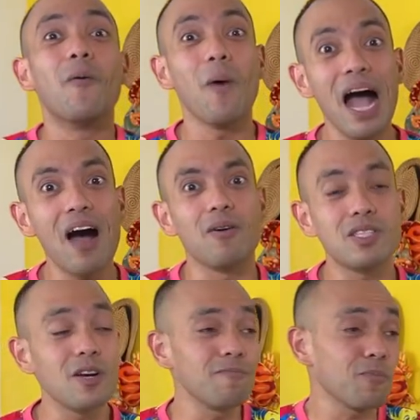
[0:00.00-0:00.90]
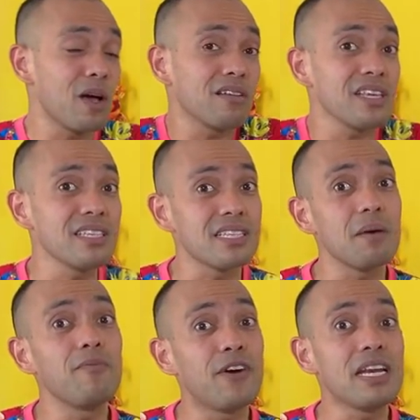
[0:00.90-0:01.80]
Wow, so well, these are
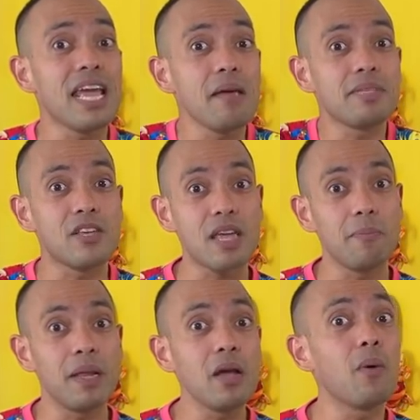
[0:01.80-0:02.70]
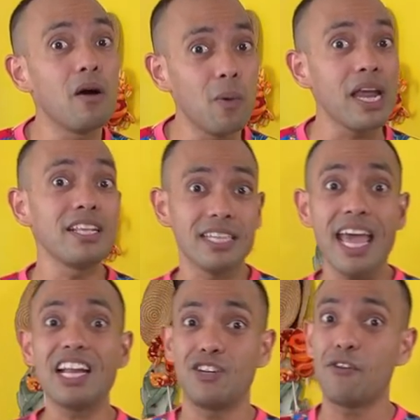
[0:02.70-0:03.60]
some fun games that you can play while waiting to
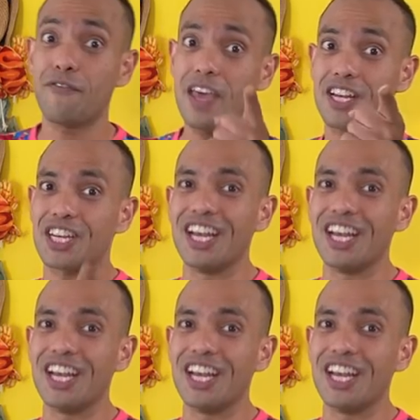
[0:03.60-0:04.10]
catch your fish.